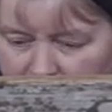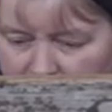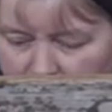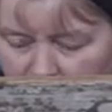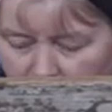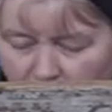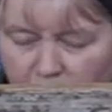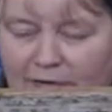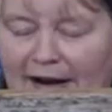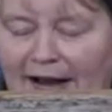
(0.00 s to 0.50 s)

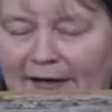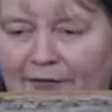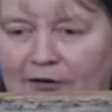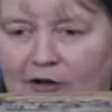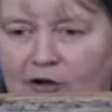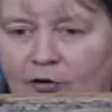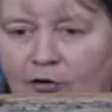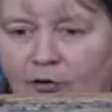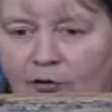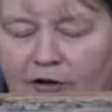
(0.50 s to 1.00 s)
walked round the
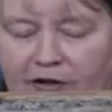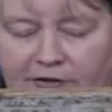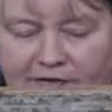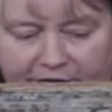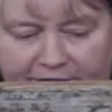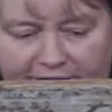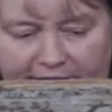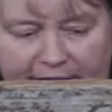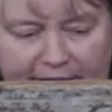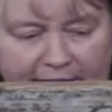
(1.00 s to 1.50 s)
corner
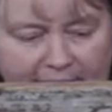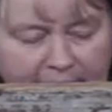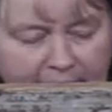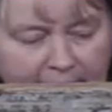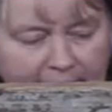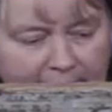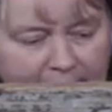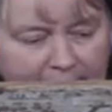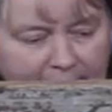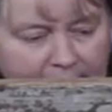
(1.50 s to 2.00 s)
to see
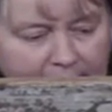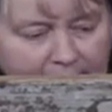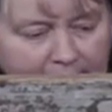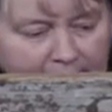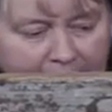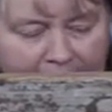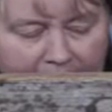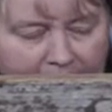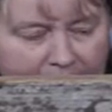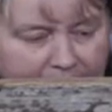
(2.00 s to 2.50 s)

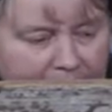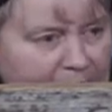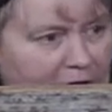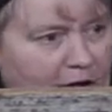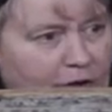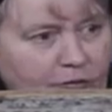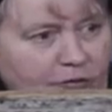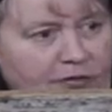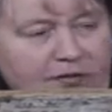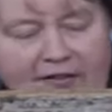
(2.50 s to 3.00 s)
um, an
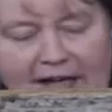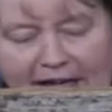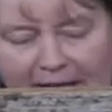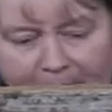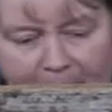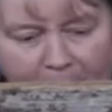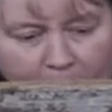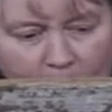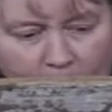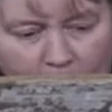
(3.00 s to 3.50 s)
old
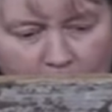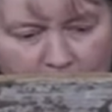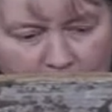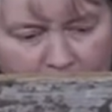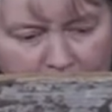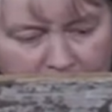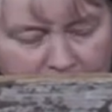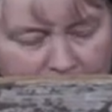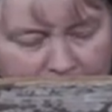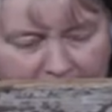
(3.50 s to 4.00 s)
sleeper
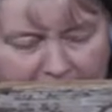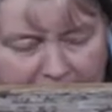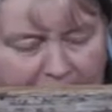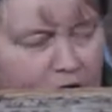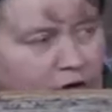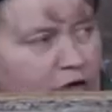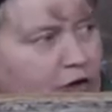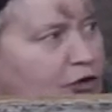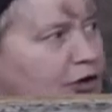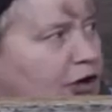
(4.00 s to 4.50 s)
wall, a
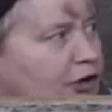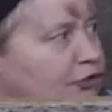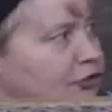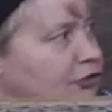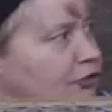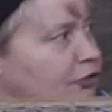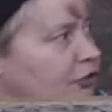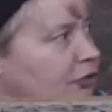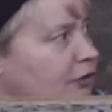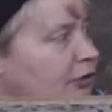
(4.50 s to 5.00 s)
little
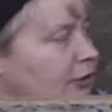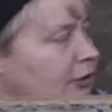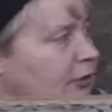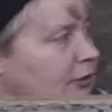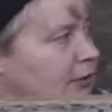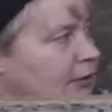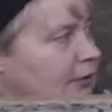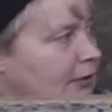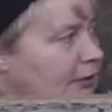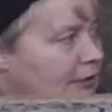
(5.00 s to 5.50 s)
crush,
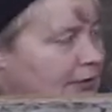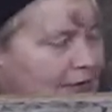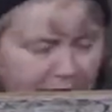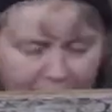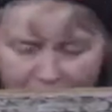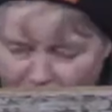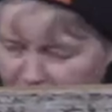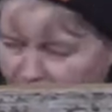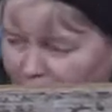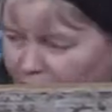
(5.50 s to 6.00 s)

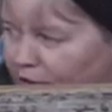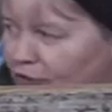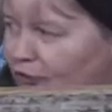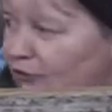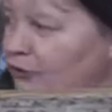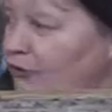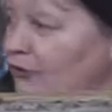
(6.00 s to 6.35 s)
a hurdle